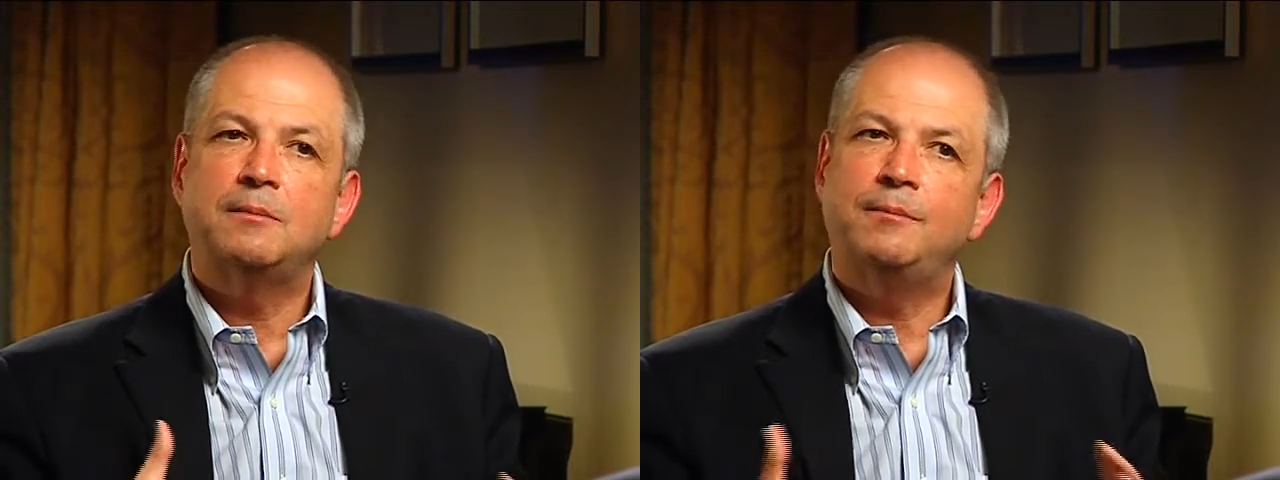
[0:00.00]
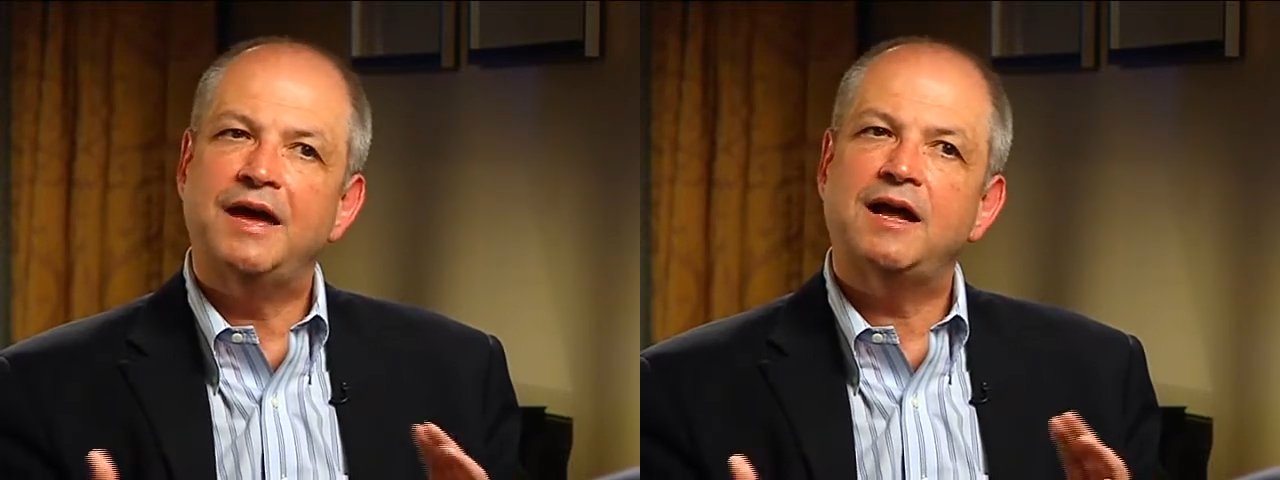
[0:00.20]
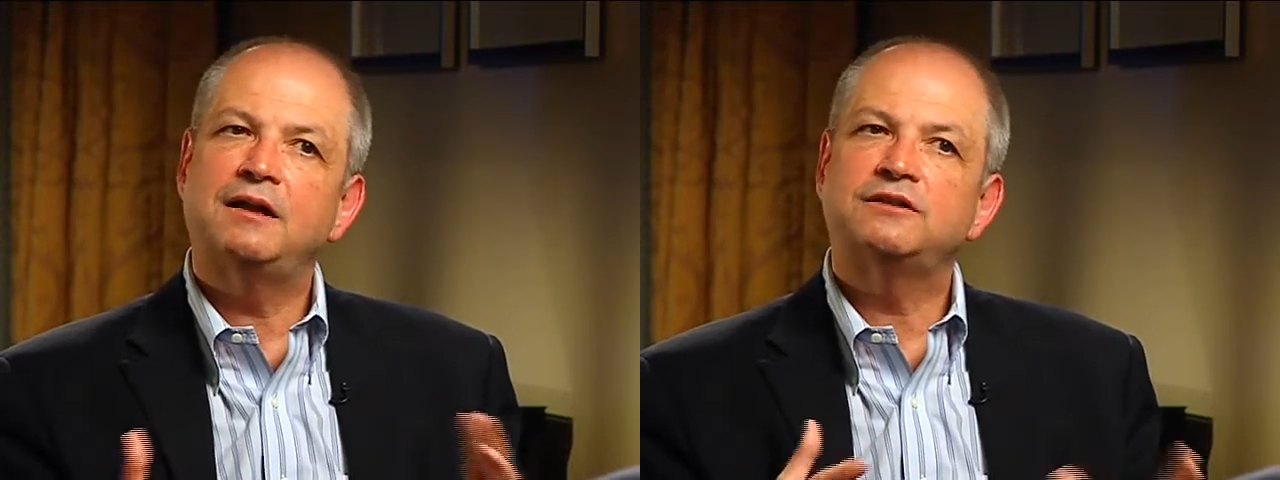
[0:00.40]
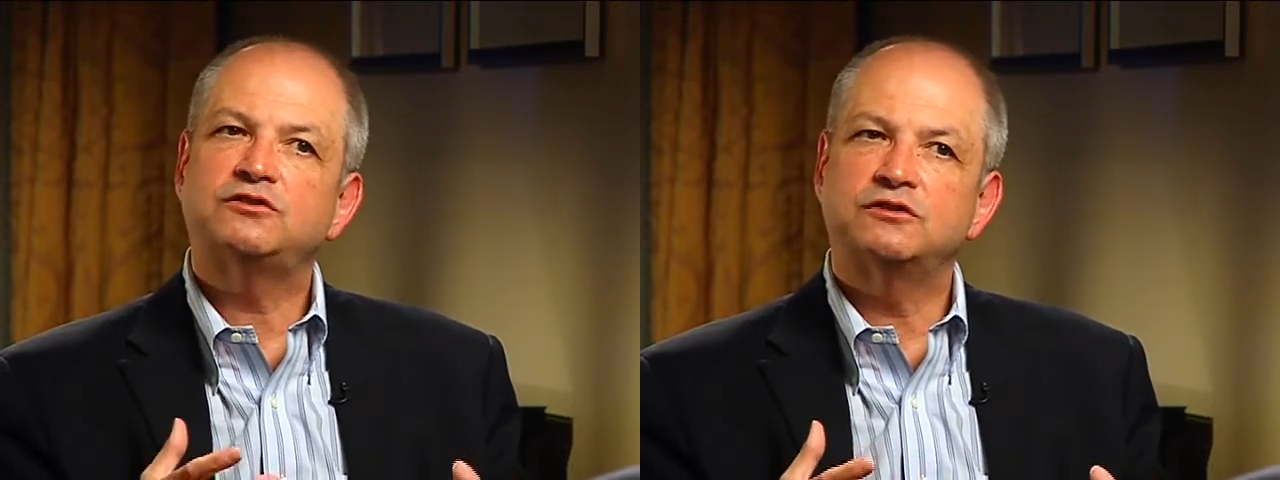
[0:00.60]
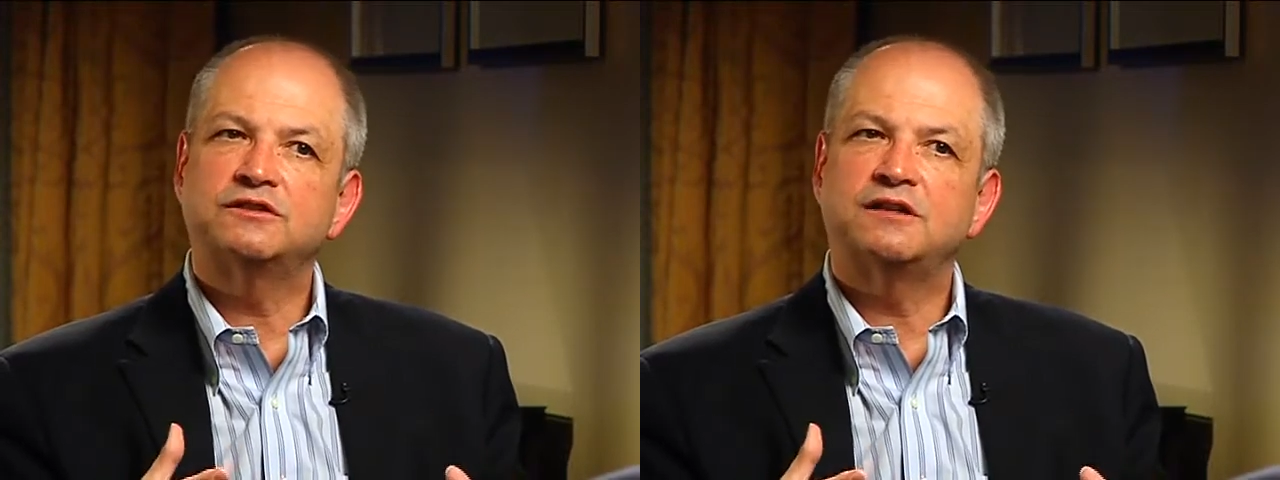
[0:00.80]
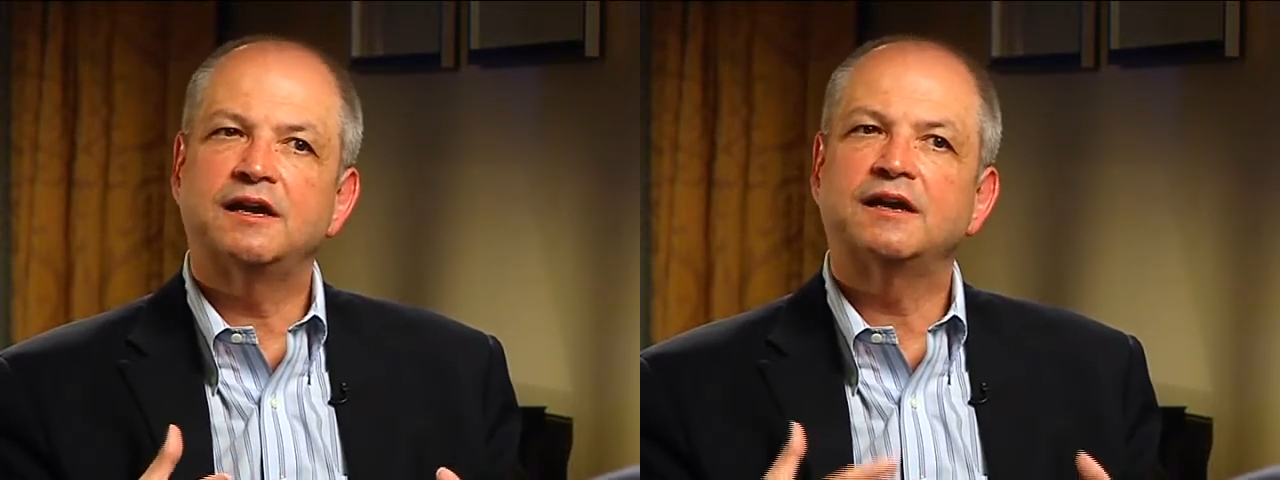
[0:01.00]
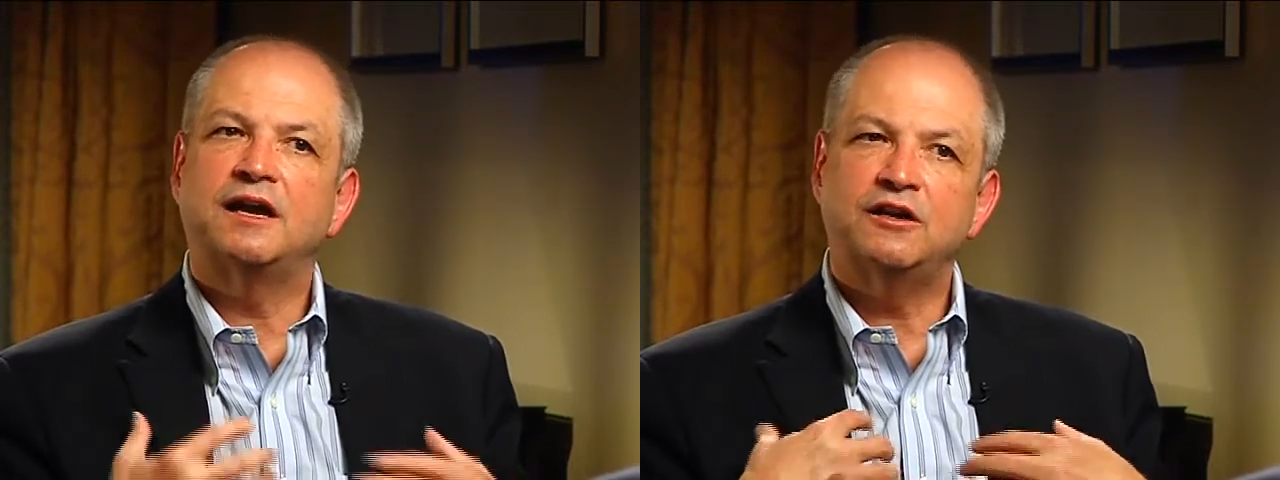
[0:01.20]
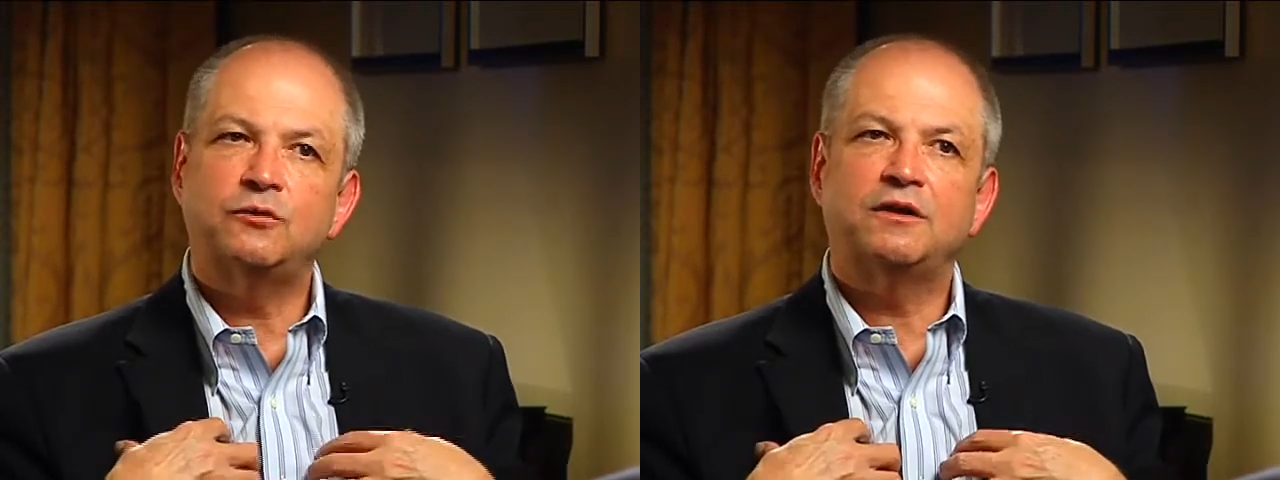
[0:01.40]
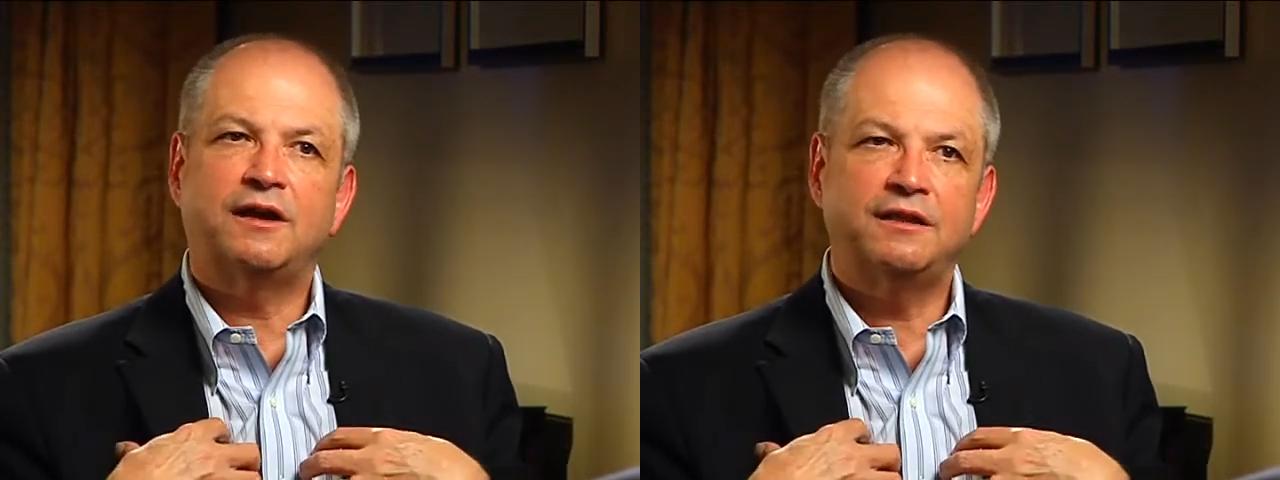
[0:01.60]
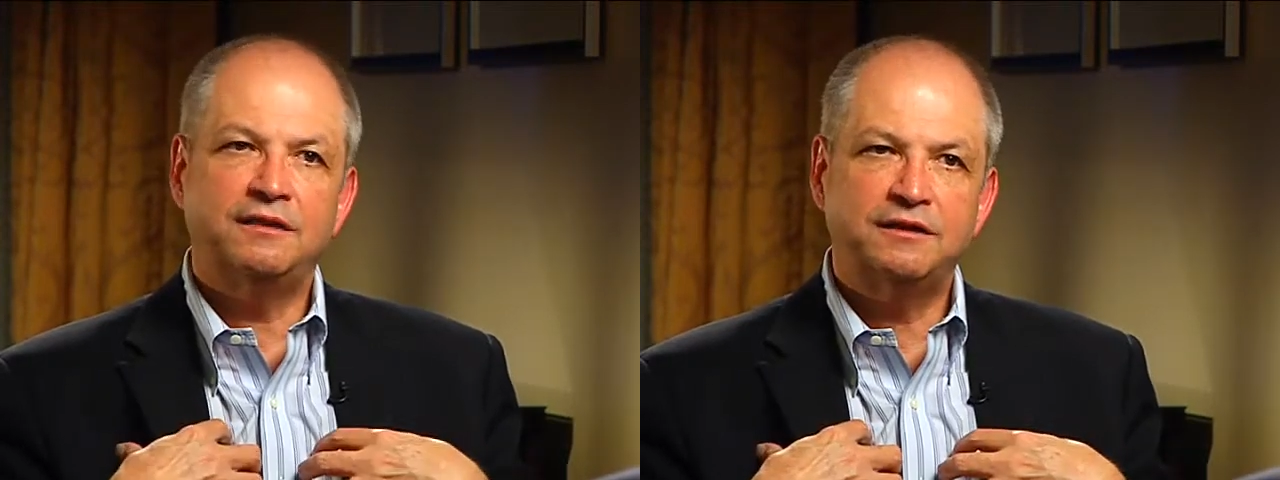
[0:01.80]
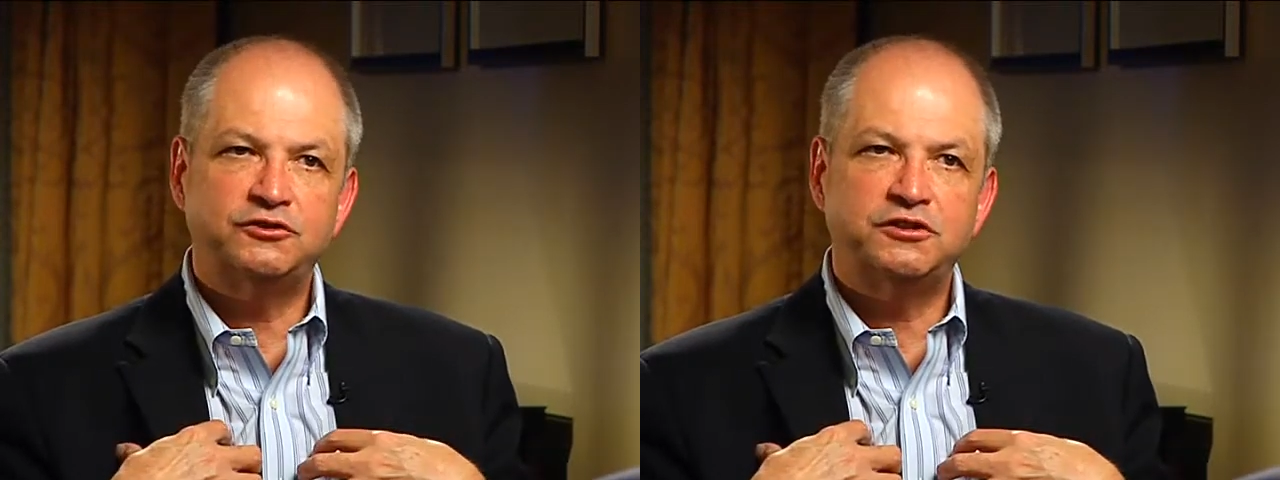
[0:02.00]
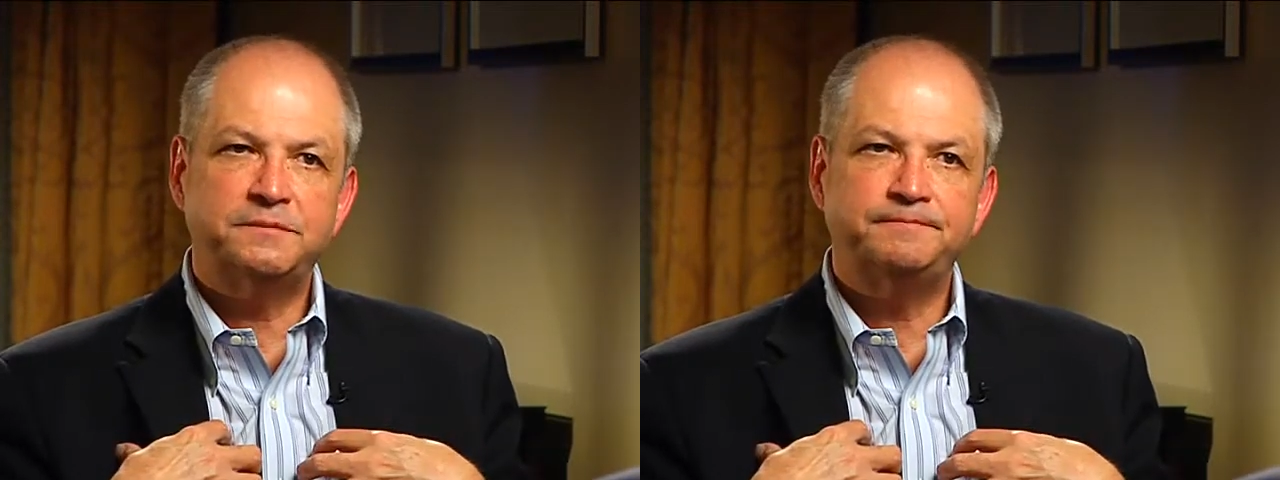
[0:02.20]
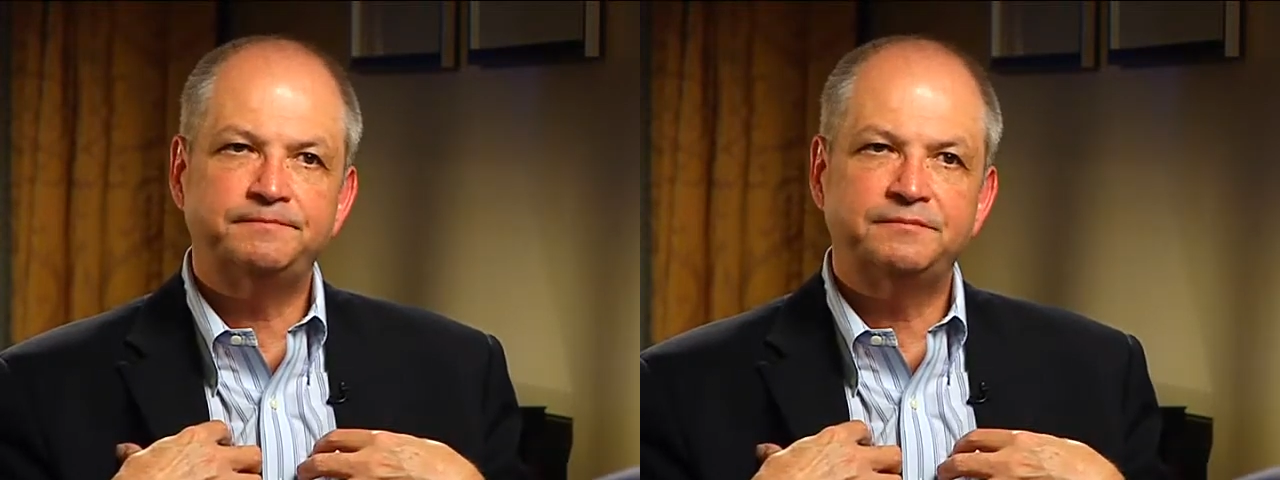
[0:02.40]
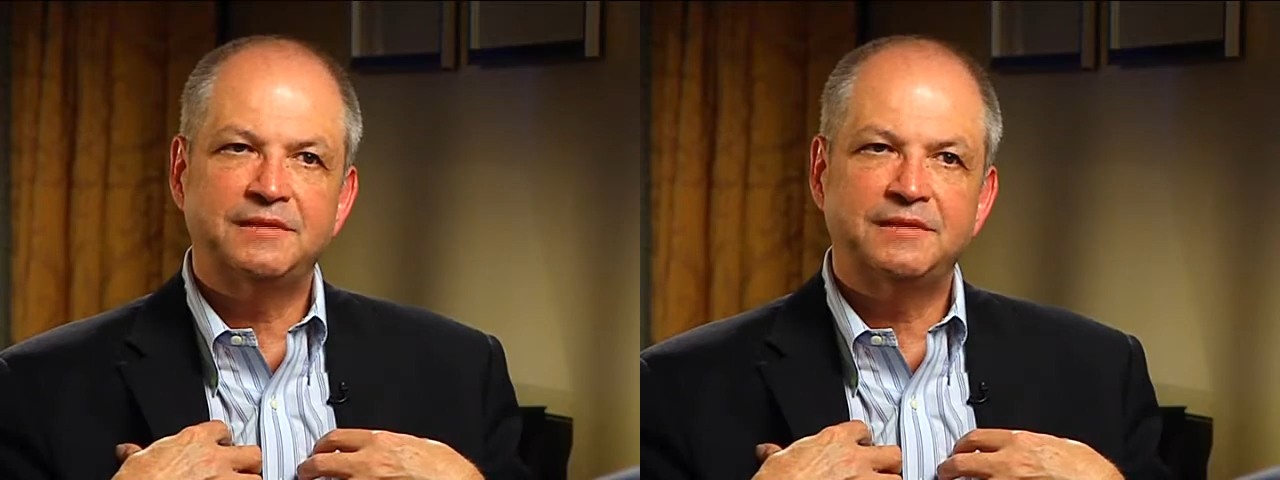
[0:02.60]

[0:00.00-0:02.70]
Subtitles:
Balance looks like, I know what I think, Jim.